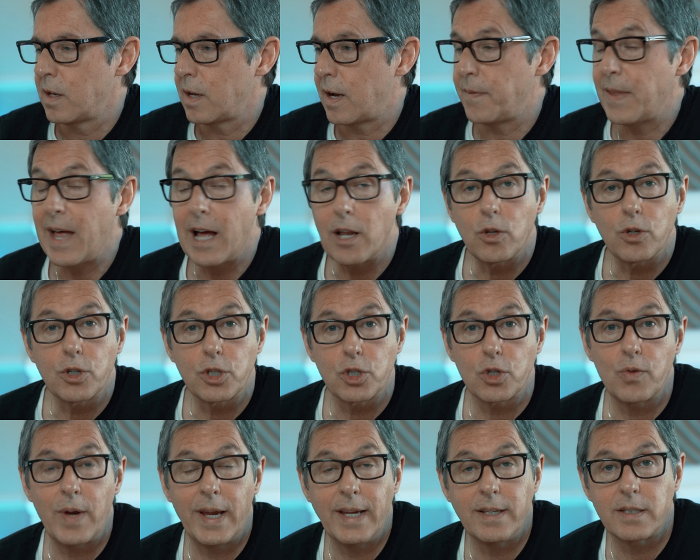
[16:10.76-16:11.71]
And that looks
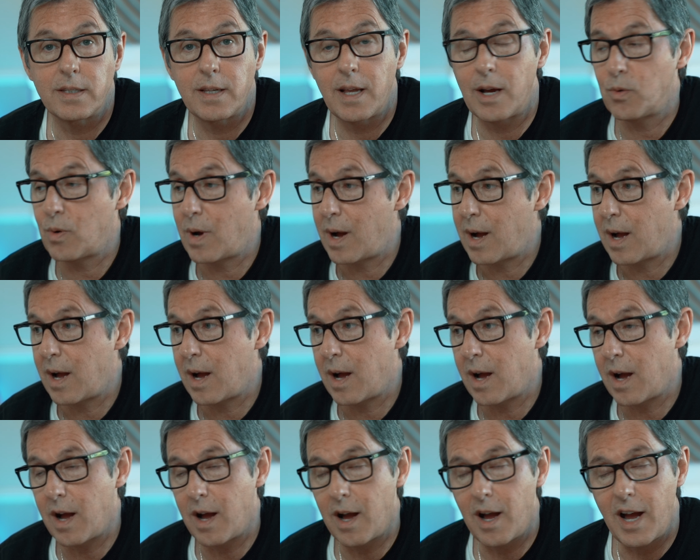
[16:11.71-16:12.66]
great. Now,
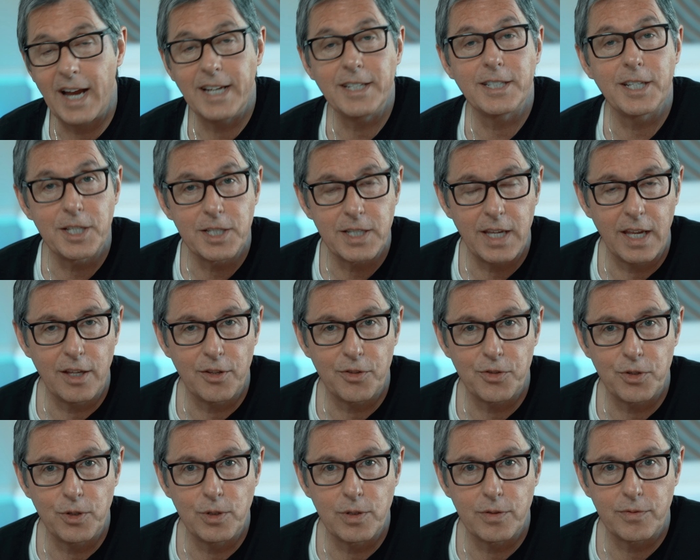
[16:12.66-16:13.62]
I did take it
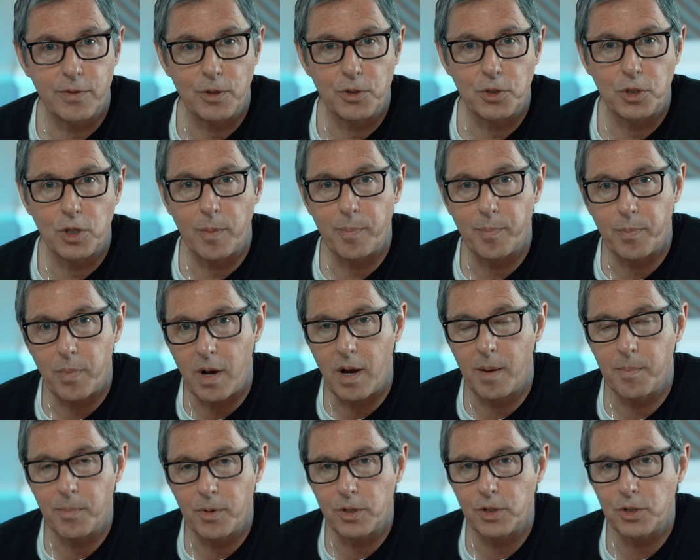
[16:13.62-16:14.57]
through to Photoshop.
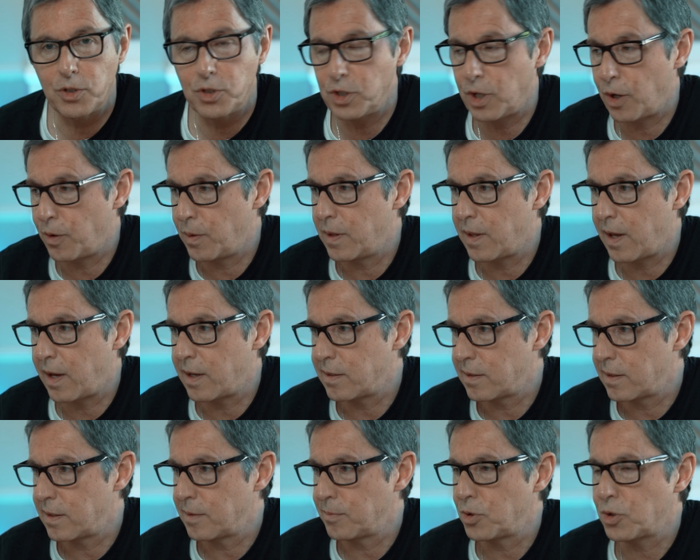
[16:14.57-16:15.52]
I'm going to show you that.
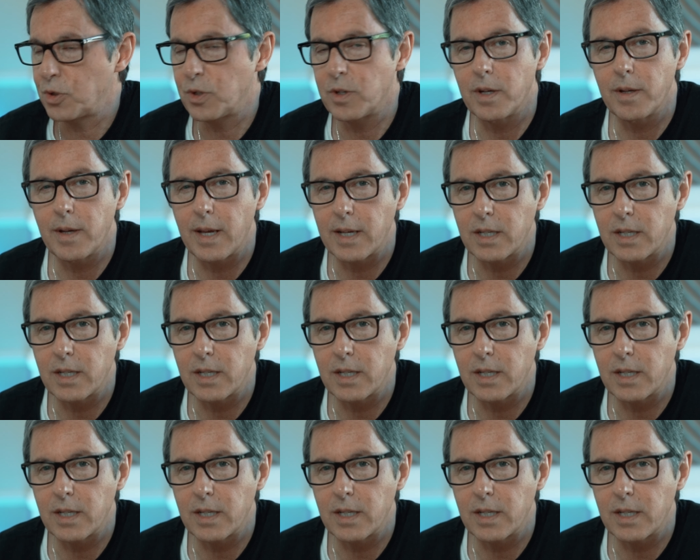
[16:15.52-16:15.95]
I'm just going to